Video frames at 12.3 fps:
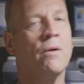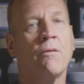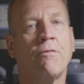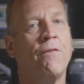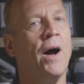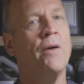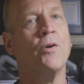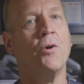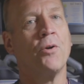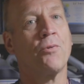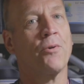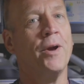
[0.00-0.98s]

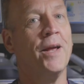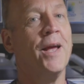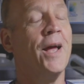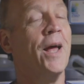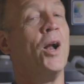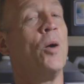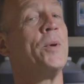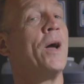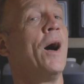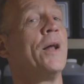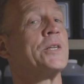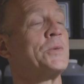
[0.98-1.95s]
503. And I'll be
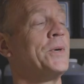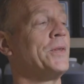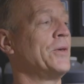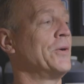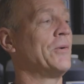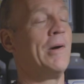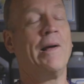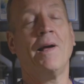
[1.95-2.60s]
honest with you,